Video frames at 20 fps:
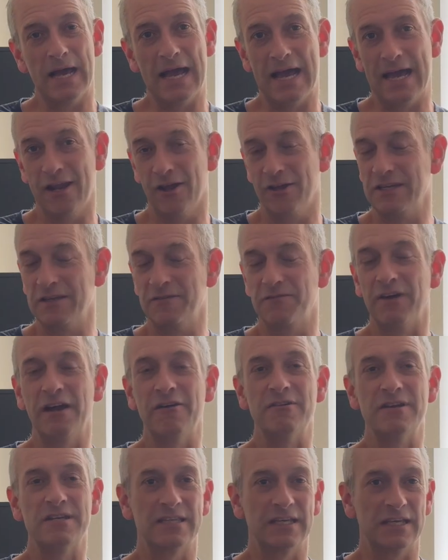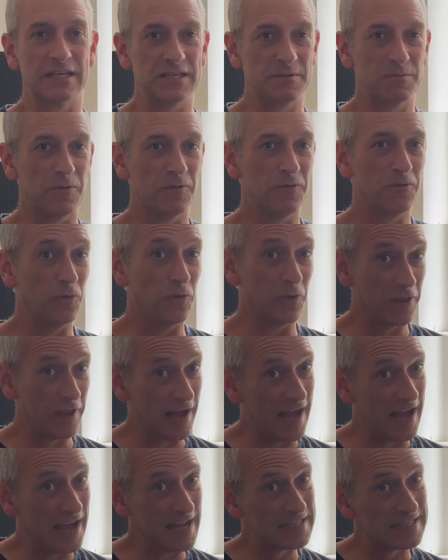I did various things before
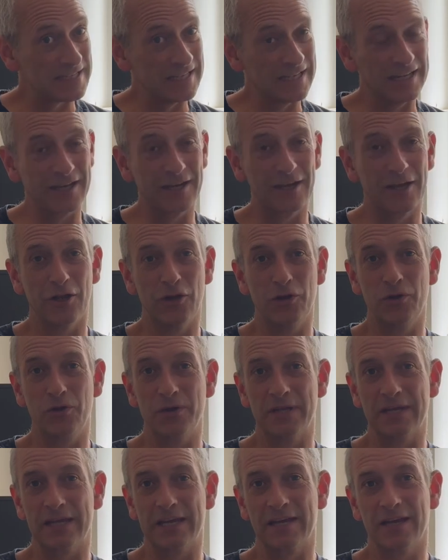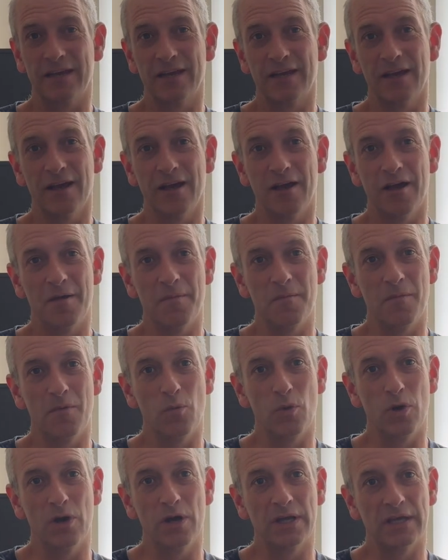that, including
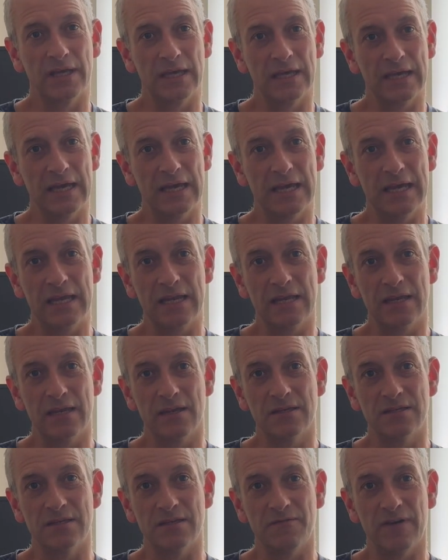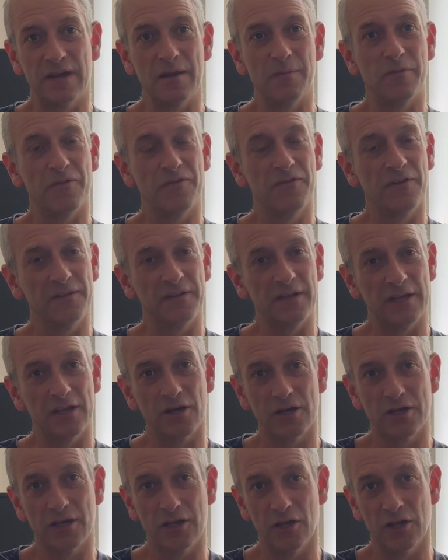working in developer-funded
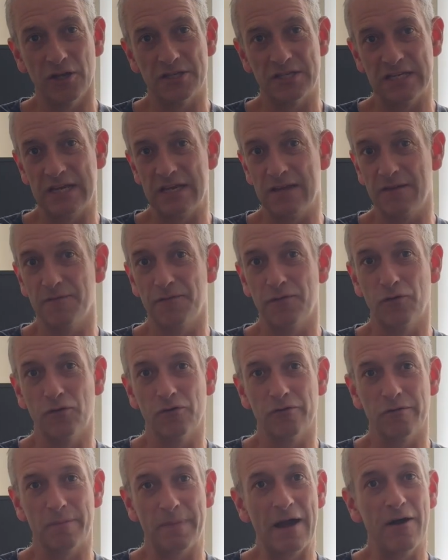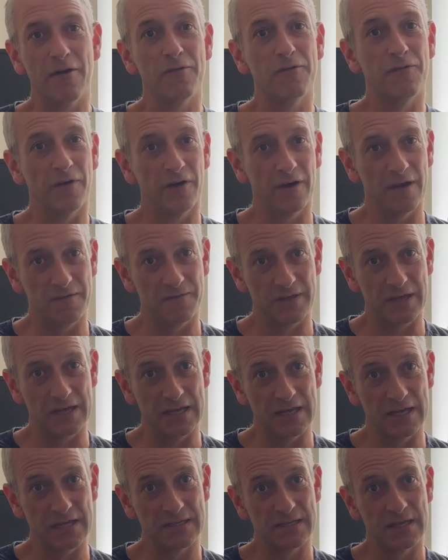archaeology for about 5
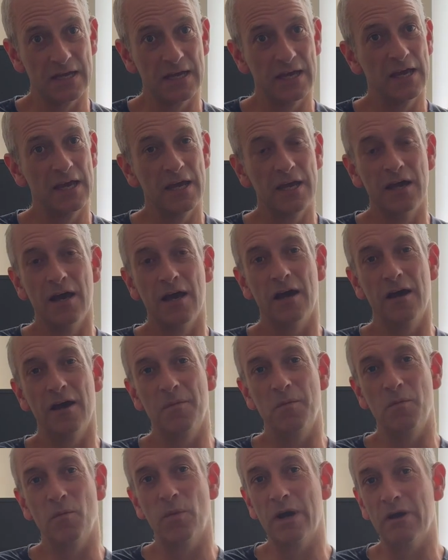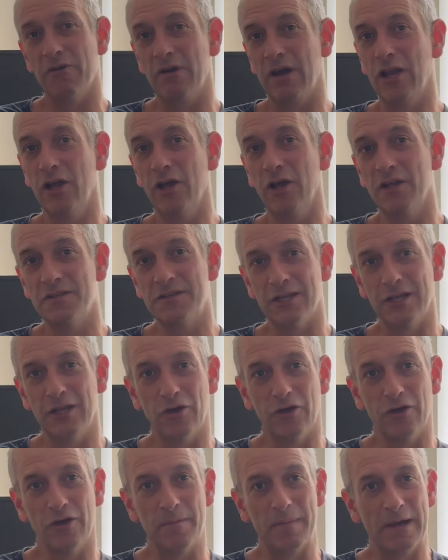years, where I learned a
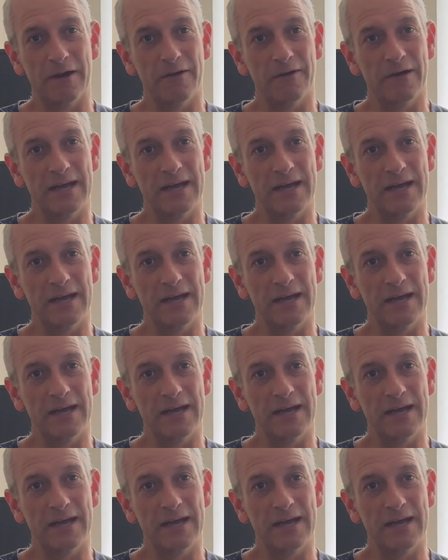lot about